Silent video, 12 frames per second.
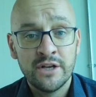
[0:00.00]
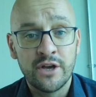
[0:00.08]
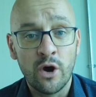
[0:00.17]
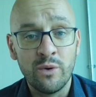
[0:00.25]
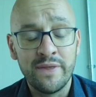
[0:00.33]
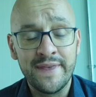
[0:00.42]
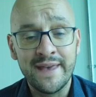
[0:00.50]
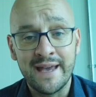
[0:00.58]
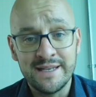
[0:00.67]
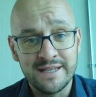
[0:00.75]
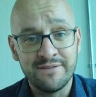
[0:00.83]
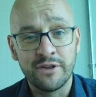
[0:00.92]
go with the
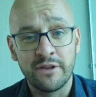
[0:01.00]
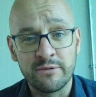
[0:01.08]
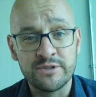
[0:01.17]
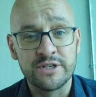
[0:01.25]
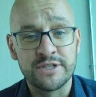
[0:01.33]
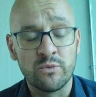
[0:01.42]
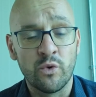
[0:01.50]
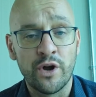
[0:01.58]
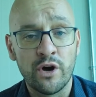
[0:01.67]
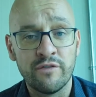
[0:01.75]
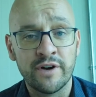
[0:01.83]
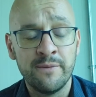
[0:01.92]
8, even though there was just the 1
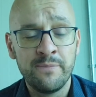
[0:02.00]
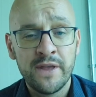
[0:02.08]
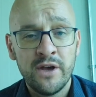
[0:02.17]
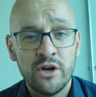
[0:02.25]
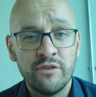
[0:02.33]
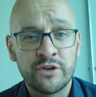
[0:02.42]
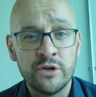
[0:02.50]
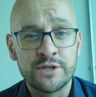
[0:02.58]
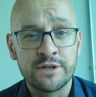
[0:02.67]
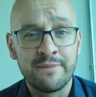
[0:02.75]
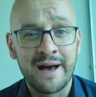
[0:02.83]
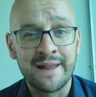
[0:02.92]
over of
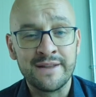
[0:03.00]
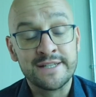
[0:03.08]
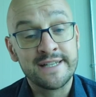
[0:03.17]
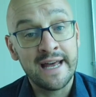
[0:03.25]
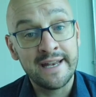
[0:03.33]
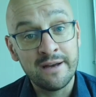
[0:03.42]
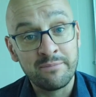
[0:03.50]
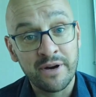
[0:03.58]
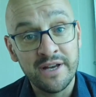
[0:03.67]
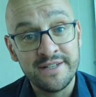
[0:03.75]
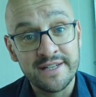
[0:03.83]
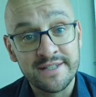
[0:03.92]
Kushal Malla. The standout
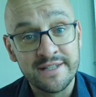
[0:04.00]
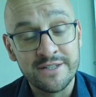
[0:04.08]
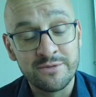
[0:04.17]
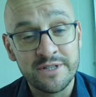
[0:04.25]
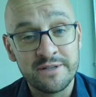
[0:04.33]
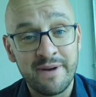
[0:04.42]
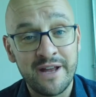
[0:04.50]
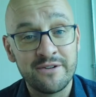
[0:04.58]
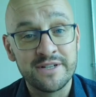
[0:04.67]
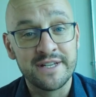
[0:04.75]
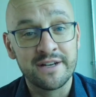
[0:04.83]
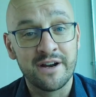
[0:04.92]
by a distance was
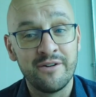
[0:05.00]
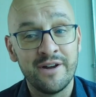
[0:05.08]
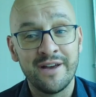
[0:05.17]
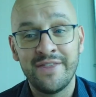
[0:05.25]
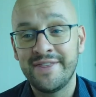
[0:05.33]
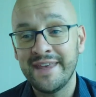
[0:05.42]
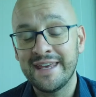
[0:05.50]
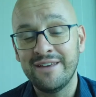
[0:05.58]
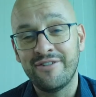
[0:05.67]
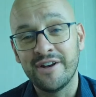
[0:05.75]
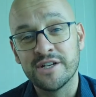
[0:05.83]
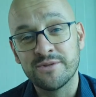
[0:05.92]
Dipender Singh Airi. I think he
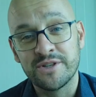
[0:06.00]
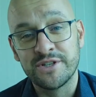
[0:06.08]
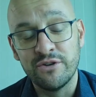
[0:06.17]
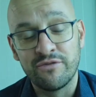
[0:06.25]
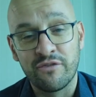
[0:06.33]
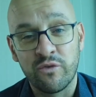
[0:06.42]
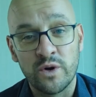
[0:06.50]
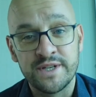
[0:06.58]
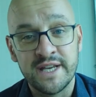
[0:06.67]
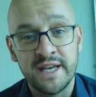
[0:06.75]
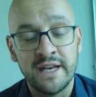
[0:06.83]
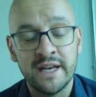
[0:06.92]
finished with 2 for
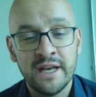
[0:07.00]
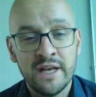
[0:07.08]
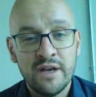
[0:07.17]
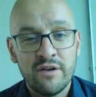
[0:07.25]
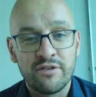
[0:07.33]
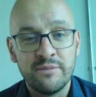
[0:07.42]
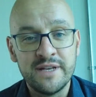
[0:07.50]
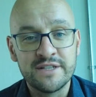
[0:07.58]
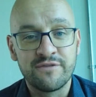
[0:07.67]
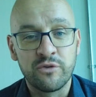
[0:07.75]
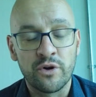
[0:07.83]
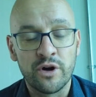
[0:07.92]
14 from his
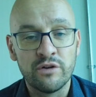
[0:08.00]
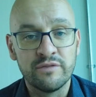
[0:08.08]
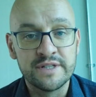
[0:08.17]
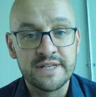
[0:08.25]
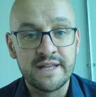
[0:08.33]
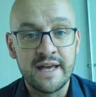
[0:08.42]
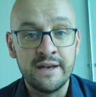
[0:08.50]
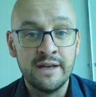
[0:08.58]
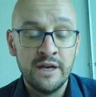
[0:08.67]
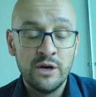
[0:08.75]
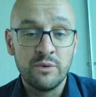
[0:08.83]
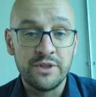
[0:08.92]
4 overs, and then
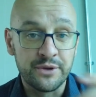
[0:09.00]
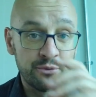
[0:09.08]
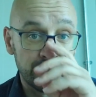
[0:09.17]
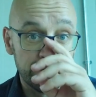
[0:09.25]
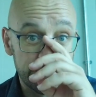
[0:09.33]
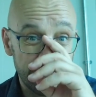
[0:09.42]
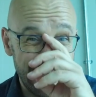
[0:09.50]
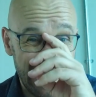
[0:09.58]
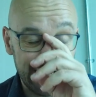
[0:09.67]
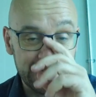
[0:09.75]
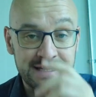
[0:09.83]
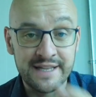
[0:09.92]
with the runs that he
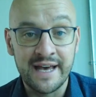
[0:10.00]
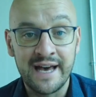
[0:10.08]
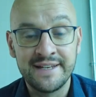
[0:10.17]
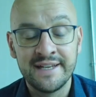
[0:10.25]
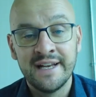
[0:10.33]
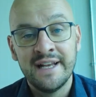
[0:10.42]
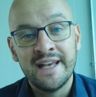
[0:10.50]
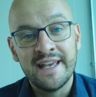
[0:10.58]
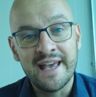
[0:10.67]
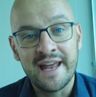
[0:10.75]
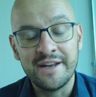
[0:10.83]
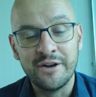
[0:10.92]
added to that,
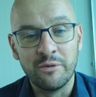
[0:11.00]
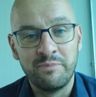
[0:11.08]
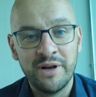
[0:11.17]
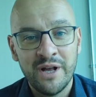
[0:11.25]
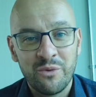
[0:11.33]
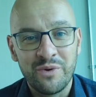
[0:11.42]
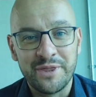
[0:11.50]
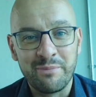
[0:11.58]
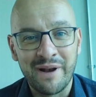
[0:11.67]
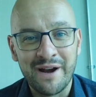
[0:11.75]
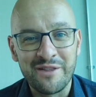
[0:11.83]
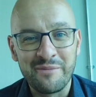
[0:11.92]
he ended up with the
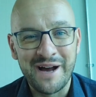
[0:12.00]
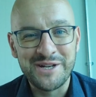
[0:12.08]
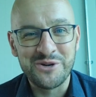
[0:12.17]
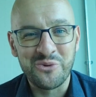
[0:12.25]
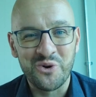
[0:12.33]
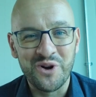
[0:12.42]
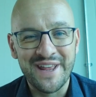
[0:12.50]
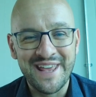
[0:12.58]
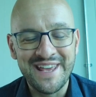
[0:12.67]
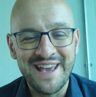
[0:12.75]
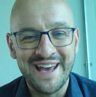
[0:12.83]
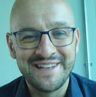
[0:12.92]
Player of the Match award
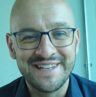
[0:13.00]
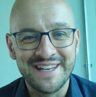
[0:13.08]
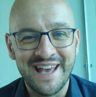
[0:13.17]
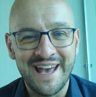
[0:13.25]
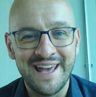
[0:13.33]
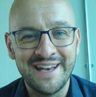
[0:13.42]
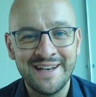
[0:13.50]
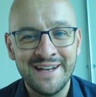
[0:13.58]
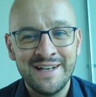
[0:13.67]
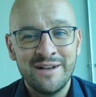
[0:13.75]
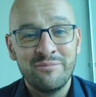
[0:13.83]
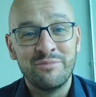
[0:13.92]
yet again.
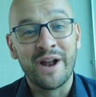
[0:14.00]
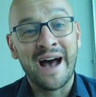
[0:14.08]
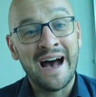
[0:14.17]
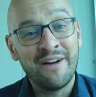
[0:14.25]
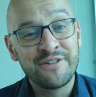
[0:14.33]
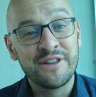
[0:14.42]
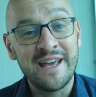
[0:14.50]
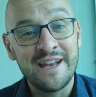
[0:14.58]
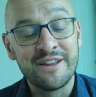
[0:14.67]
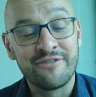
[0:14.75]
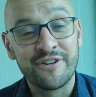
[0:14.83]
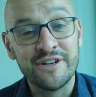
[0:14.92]
But after the
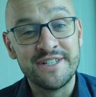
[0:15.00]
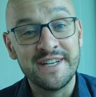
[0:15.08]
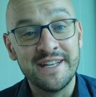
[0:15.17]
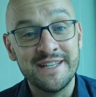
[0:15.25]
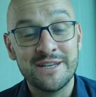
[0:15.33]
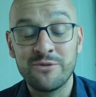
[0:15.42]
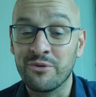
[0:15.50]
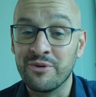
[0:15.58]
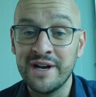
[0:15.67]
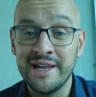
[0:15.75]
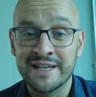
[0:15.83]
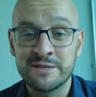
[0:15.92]
end of the first innings, you were
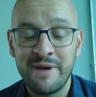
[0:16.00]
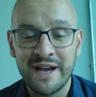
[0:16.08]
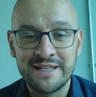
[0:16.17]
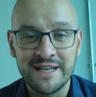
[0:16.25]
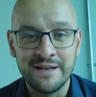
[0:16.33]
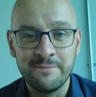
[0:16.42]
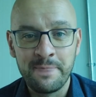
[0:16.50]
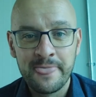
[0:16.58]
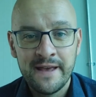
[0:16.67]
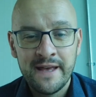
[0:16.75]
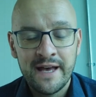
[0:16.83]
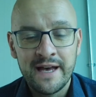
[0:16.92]
really expecting
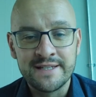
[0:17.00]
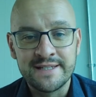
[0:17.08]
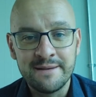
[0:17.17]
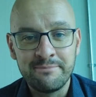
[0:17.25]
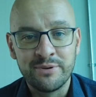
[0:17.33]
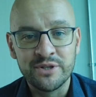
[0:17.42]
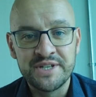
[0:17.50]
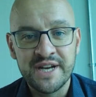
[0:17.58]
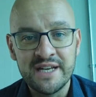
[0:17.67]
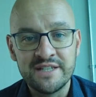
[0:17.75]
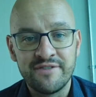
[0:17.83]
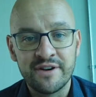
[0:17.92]
a simple
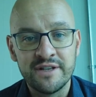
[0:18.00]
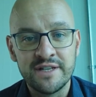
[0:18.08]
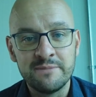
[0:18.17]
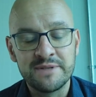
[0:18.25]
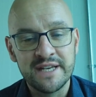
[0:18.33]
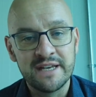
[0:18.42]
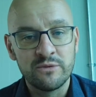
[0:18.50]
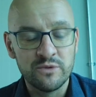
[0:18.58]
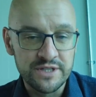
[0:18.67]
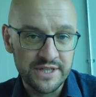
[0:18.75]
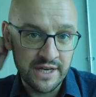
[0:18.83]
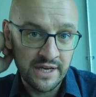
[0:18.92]
chase. Virendeep Singh
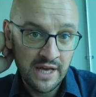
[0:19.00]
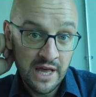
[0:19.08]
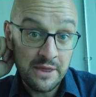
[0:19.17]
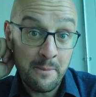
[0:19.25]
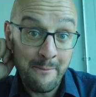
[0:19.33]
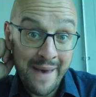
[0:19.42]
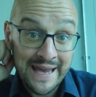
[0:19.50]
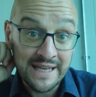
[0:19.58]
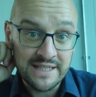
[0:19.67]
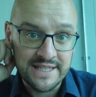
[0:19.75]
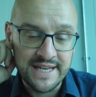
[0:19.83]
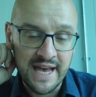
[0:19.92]
was the
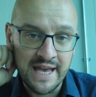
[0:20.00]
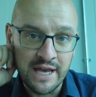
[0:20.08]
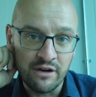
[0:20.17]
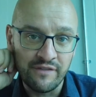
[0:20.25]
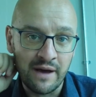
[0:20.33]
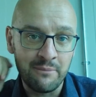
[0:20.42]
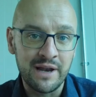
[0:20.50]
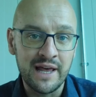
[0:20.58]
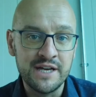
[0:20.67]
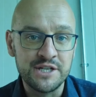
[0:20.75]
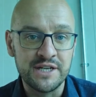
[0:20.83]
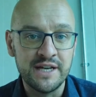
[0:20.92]
mainstay of that
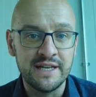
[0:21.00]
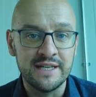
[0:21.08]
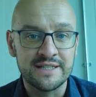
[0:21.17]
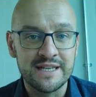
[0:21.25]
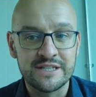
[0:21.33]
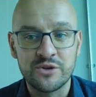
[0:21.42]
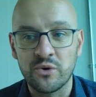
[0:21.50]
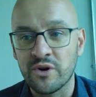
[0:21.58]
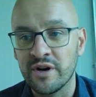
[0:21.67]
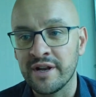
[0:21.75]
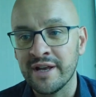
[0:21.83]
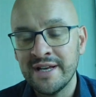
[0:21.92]
Malaysian innings. He
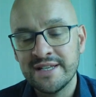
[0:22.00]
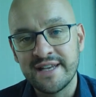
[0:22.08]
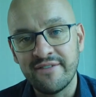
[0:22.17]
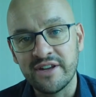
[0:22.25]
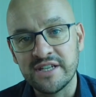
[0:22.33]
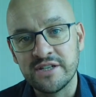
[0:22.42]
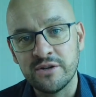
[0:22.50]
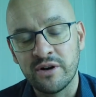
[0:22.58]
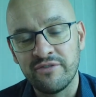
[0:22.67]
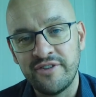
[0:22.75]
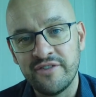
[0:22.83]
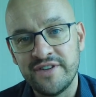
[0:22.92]
scored 72
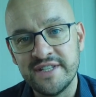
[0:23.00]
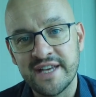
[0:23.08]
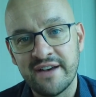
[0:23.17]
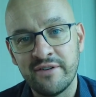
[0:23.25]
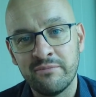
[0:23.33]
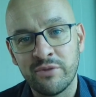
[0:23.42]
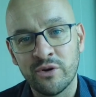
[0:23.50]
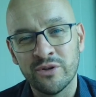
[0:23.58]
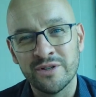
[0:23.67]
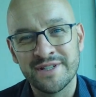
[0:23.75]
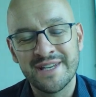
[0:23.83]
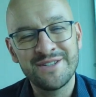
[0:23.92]
off 57
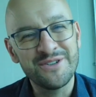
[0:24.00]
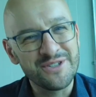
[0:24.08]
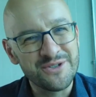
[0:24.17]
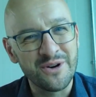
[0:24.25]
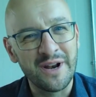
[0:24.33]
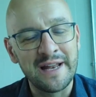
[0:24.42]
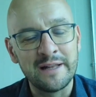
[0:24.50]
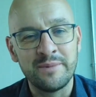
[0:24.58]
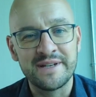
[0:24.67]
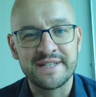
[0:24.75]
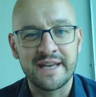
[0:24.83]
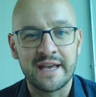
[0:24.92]
balls. Just struggled a little
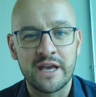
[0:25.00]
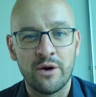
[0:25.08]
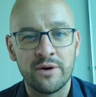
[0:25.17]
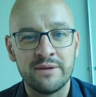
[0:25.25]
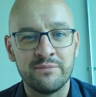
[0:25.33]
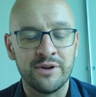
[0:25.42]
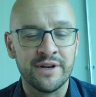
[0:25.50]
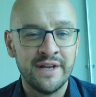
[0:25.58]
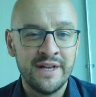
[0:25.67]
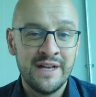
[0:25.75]
bit to get going, but